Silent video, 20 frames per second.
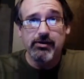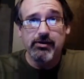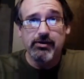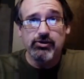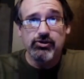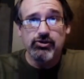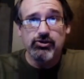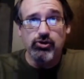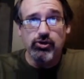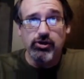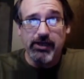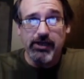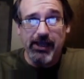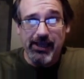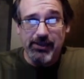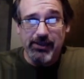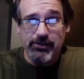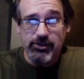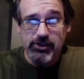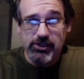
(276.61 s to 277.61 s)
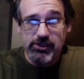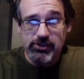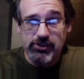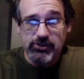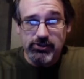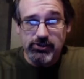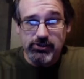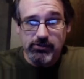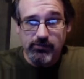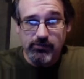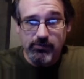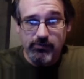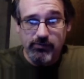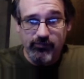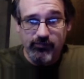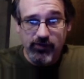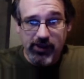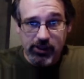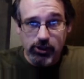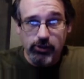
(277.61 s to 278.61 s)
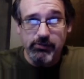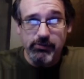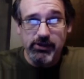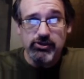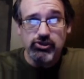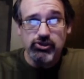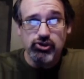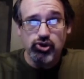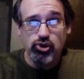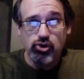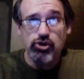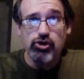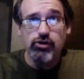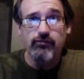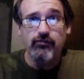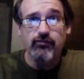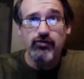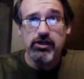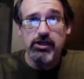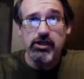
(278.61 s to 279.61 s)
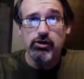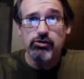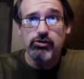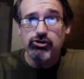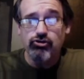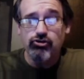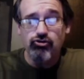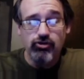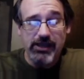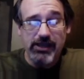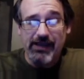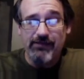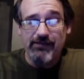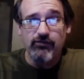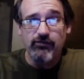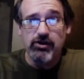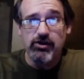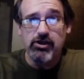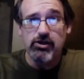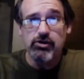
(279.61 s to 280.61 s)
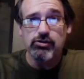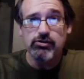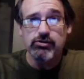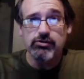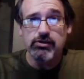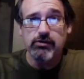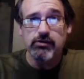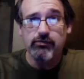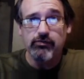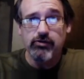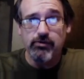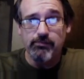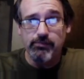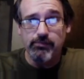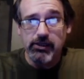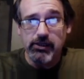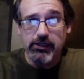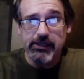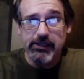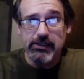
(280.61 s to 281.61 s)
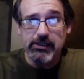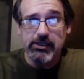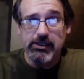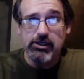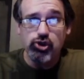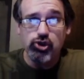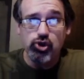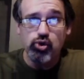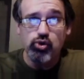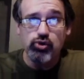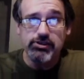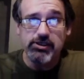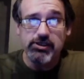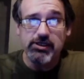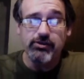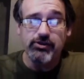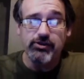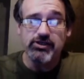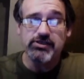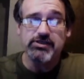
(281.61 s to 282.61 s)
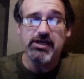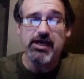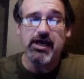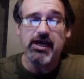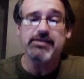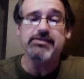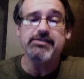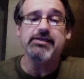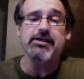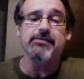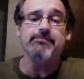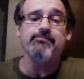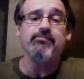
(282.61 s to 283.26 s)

So you can add these elements to your videos, create videos completely using this content.